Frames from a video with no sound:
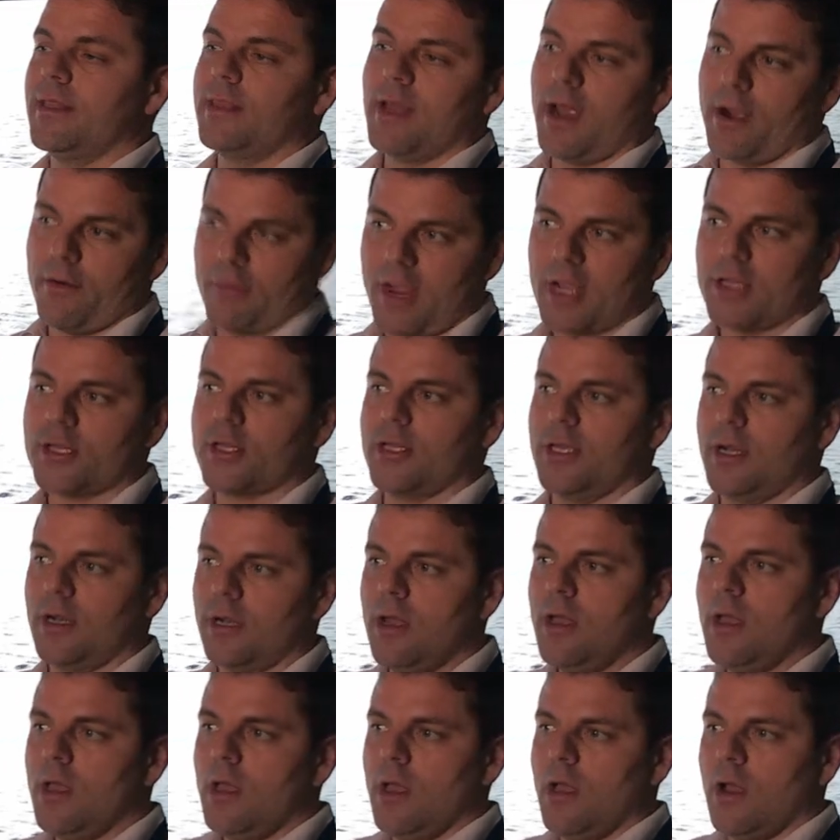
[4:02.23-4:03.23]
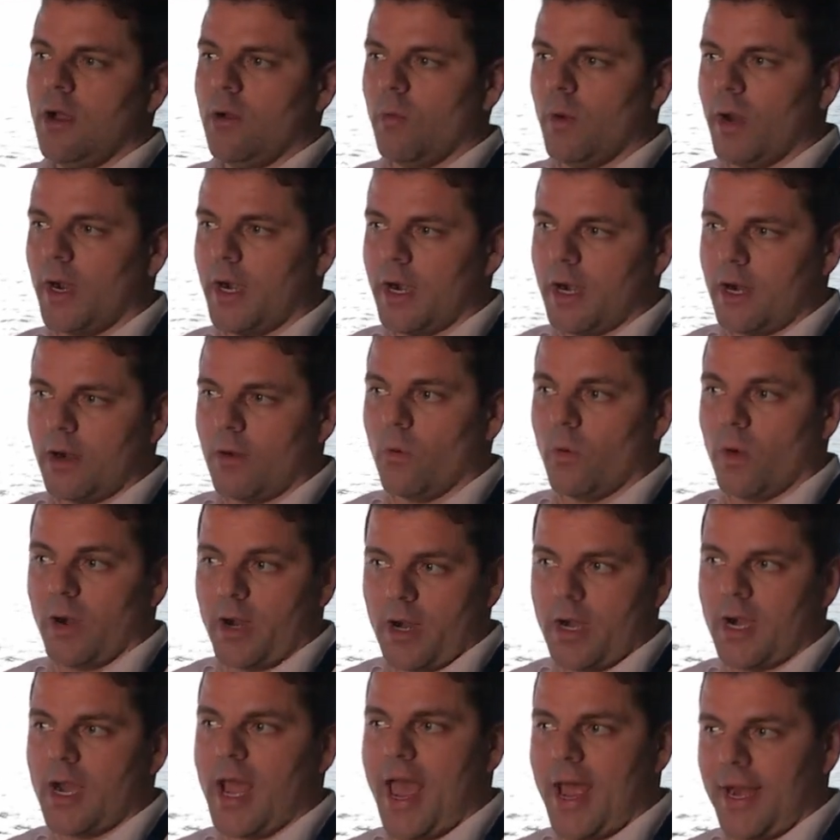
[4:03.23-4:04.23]
direction where
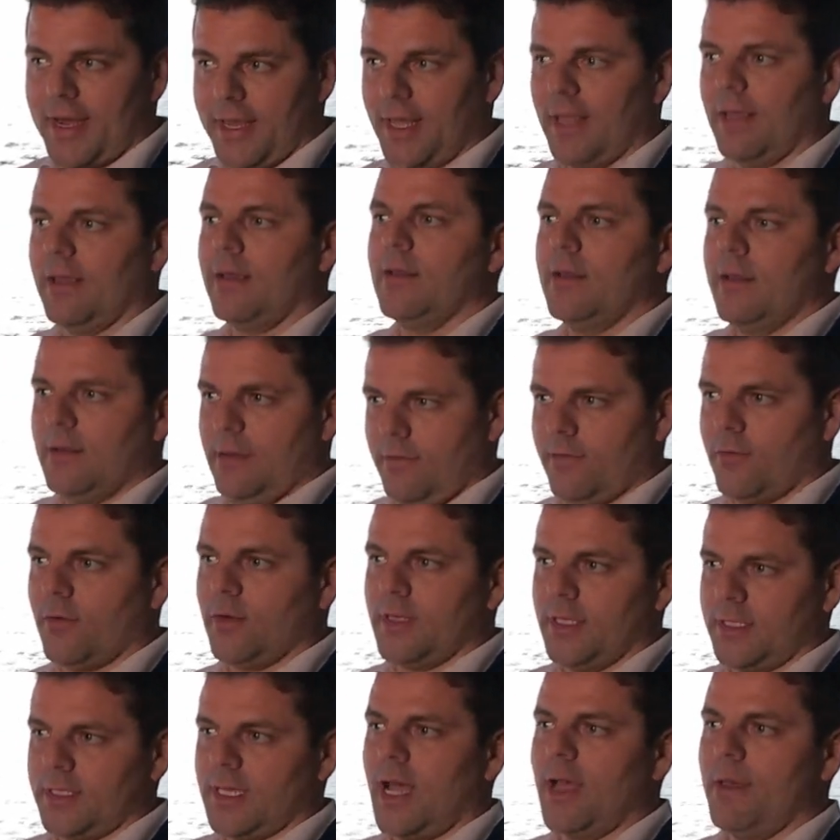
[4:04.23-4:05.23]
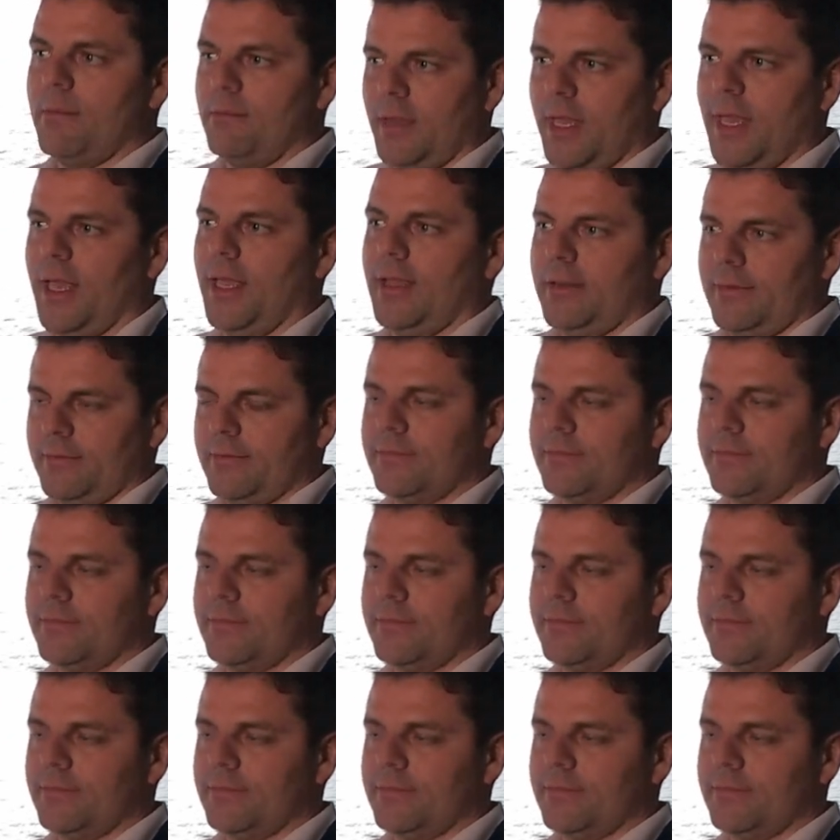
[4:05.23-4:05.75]
we're heading for the time being.